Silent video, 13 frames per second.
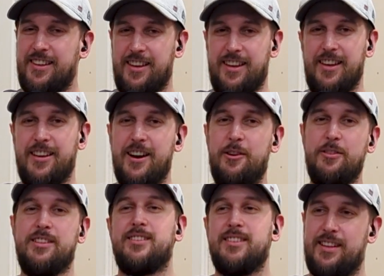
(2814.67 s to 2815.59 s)
You can go
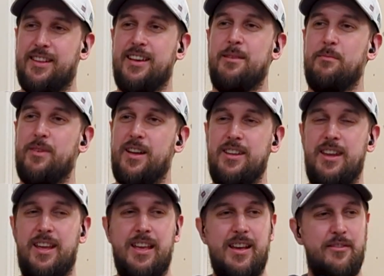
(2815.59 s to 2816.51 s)
and listen to them and
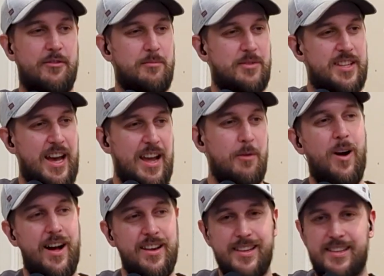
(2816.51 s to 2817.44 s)
you hear from day
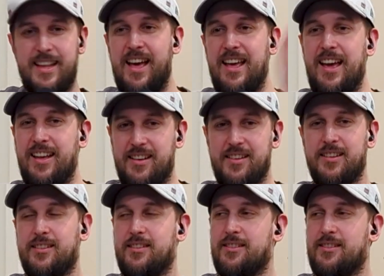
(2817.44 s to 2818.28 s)
one to day end.